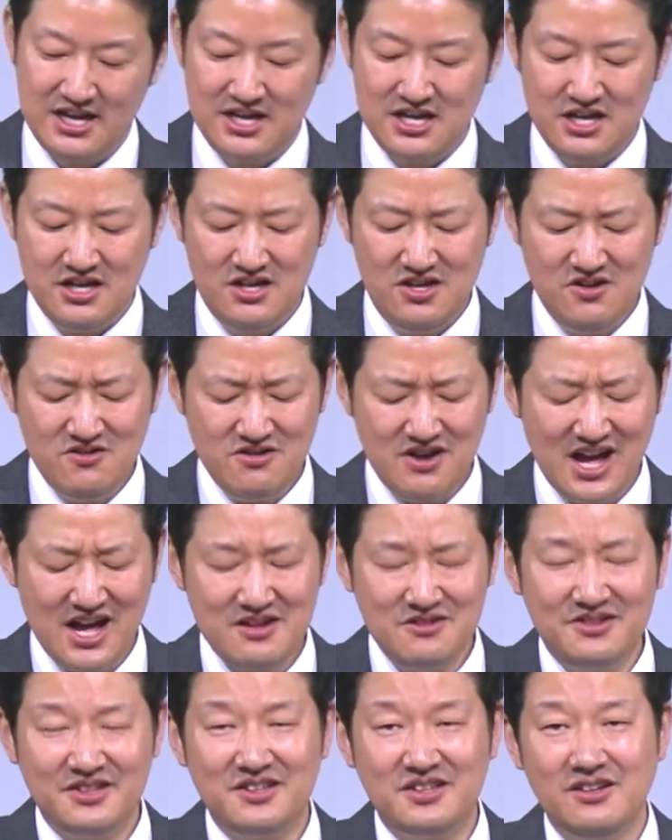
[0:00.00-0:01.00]
you know, I
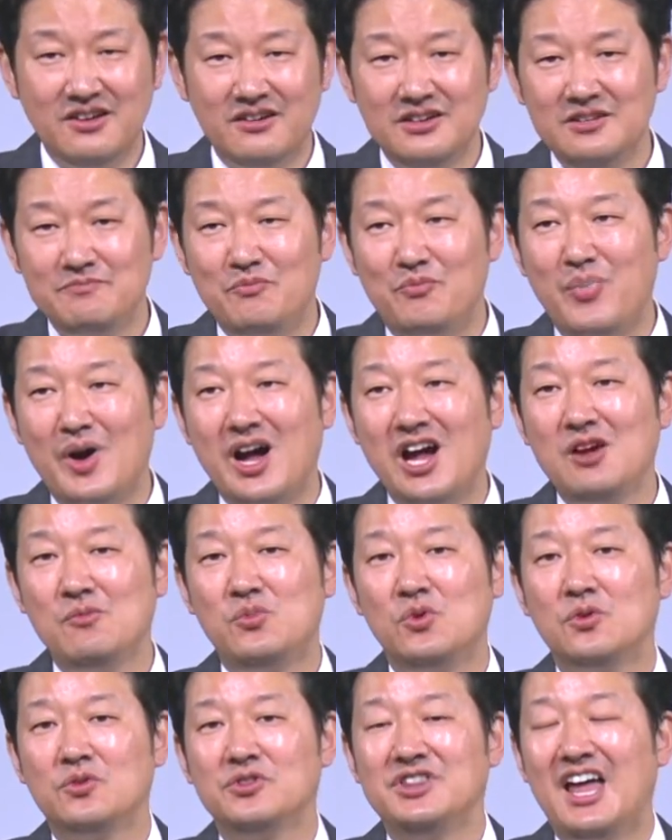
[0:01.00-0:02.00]
study
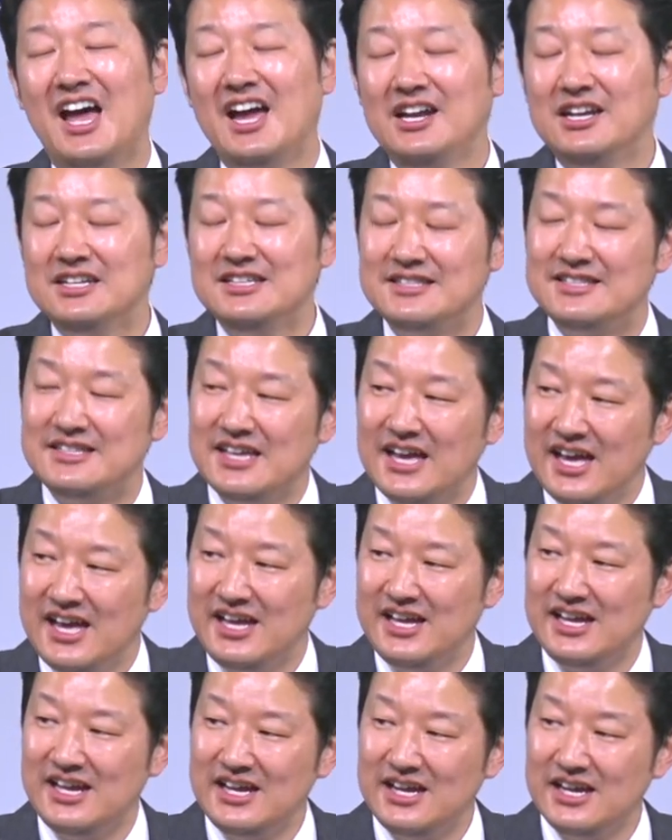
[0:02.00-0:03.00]
Bible night and
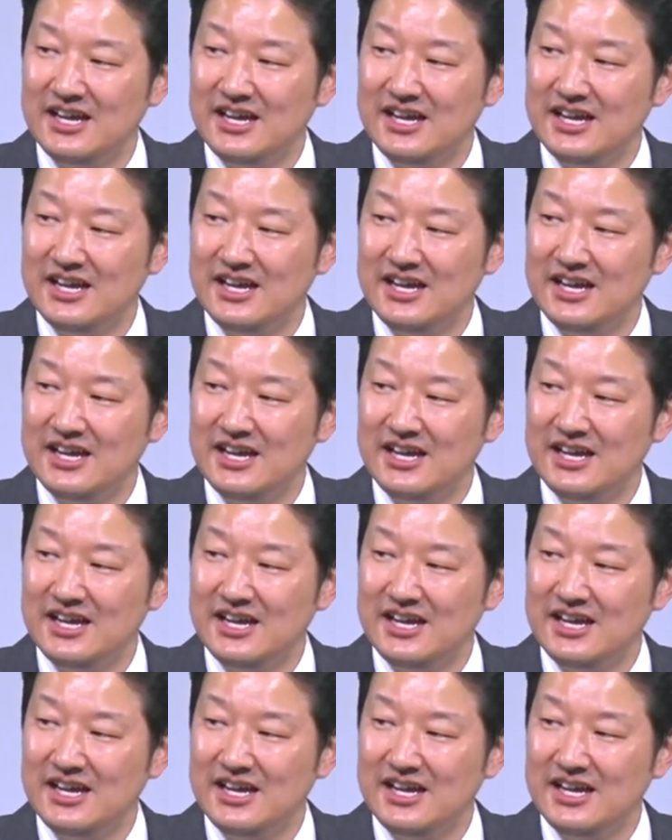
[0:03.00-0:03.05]
day.